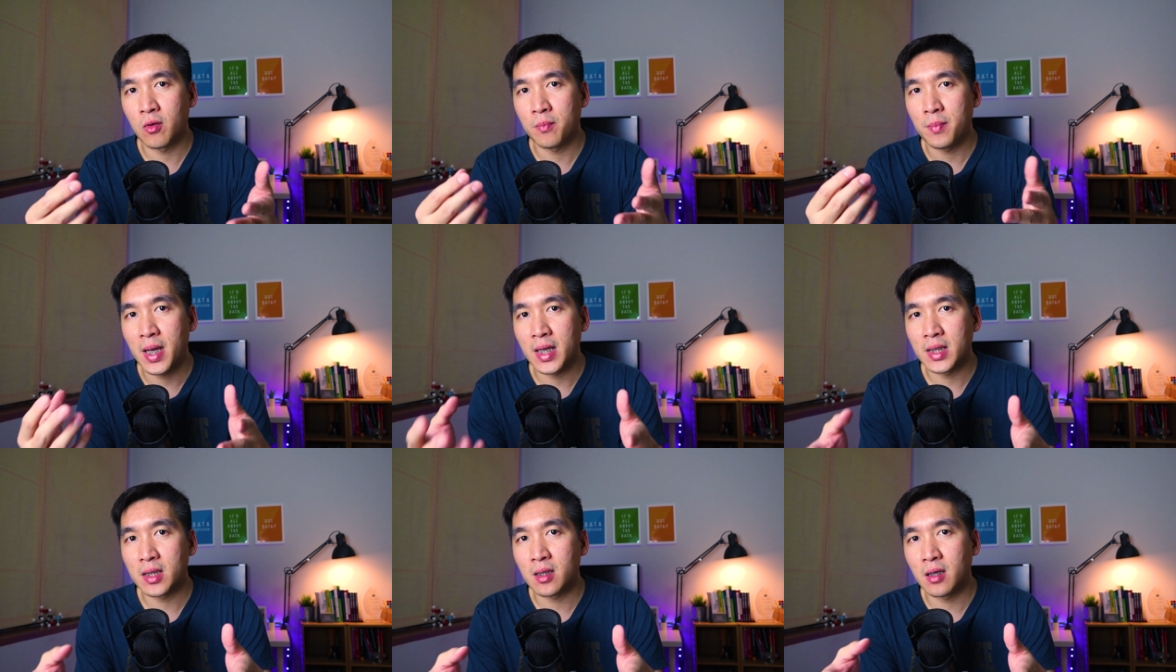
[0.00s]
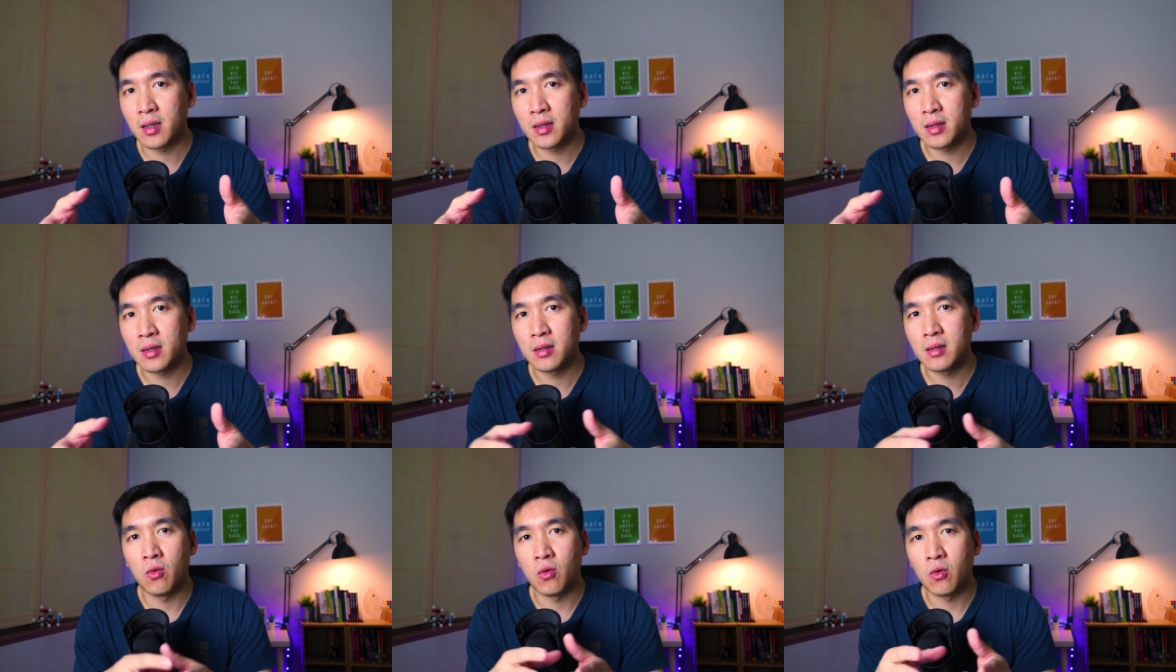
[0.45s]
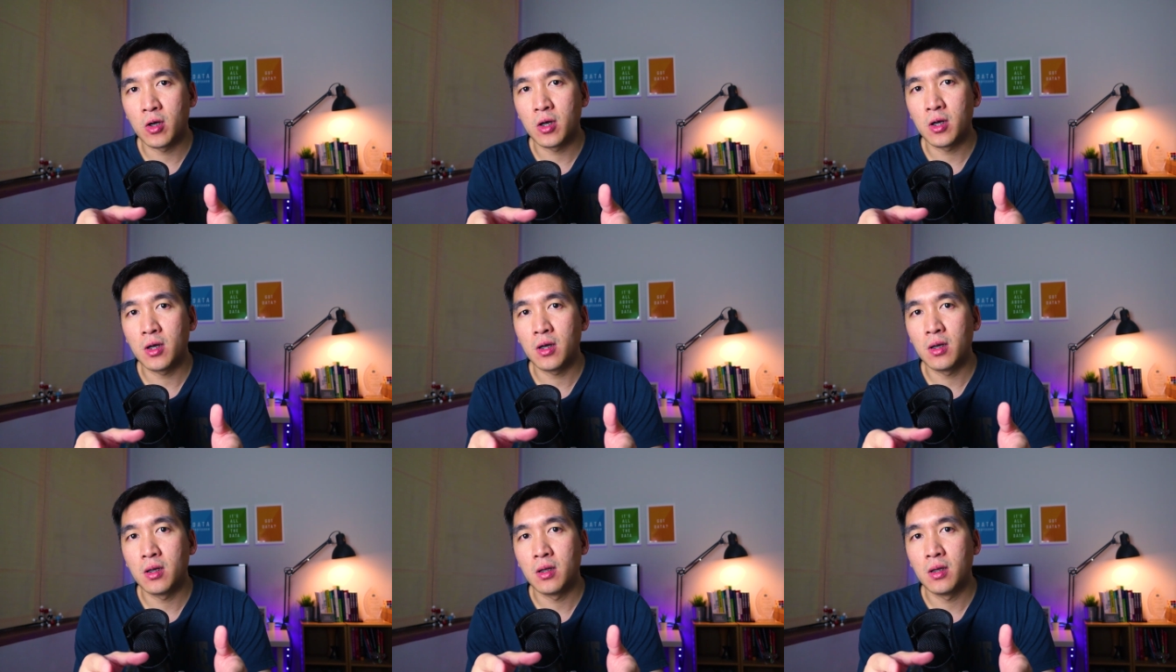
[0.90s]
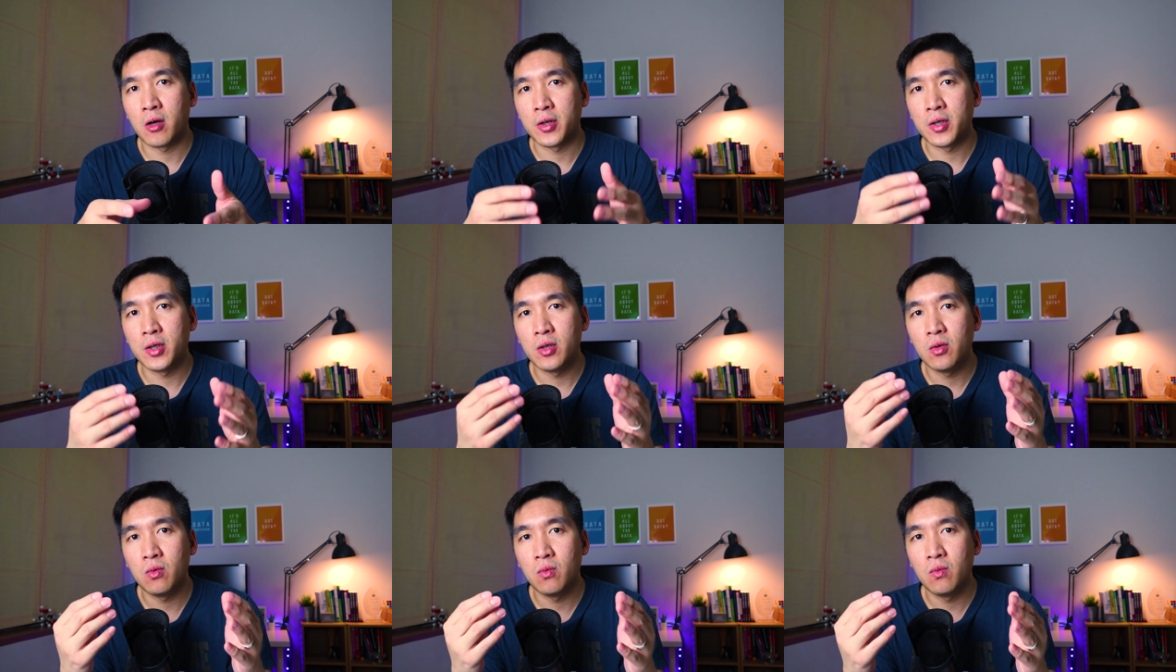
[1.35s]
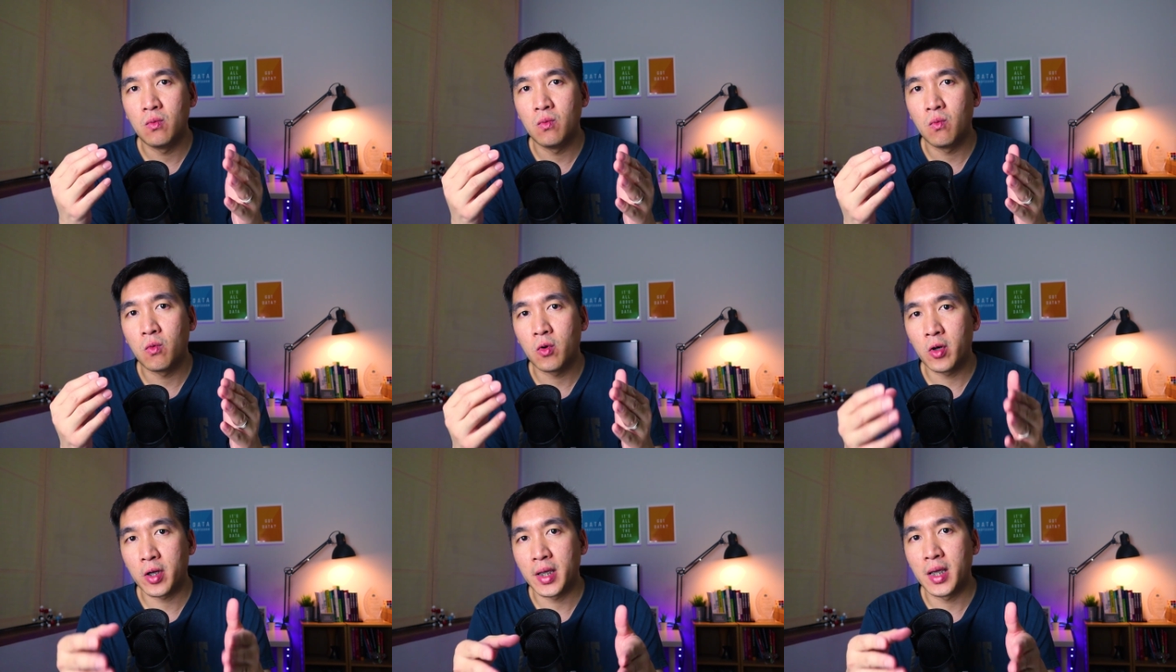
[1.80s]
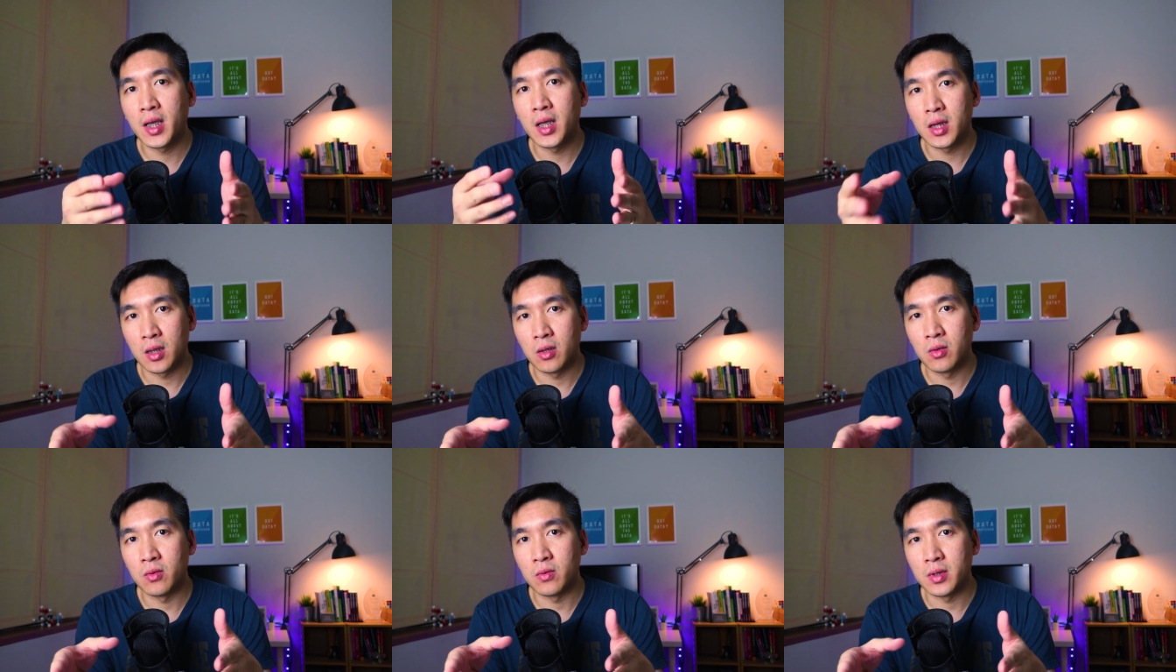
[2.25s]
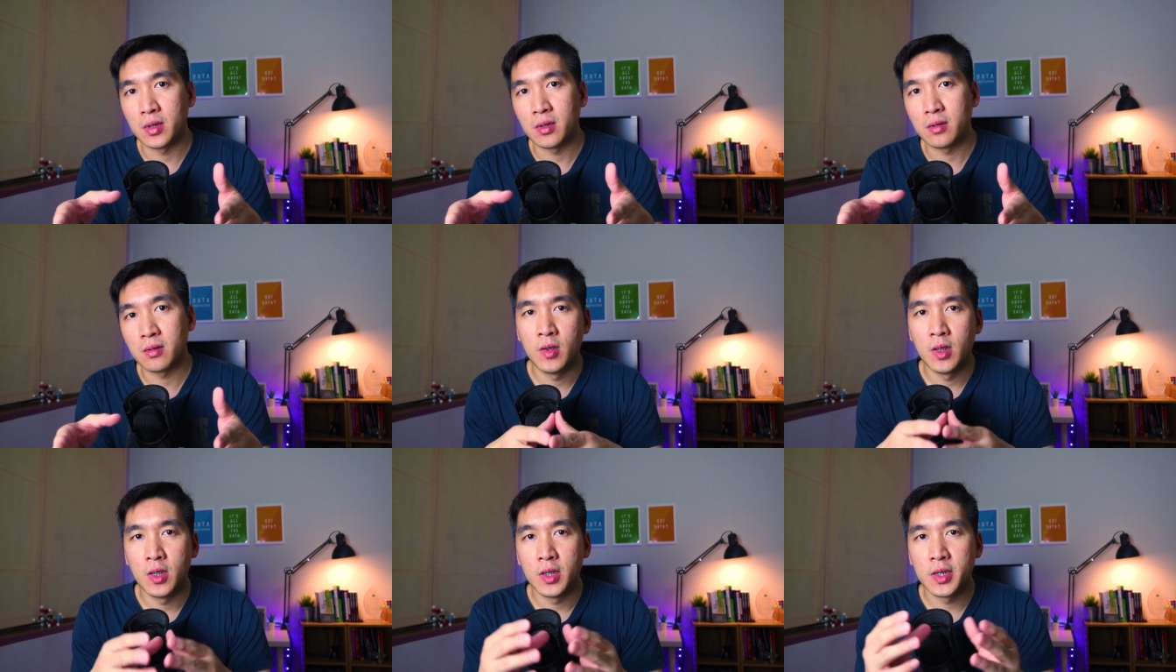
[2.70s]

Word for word: or Python, or are you working alone?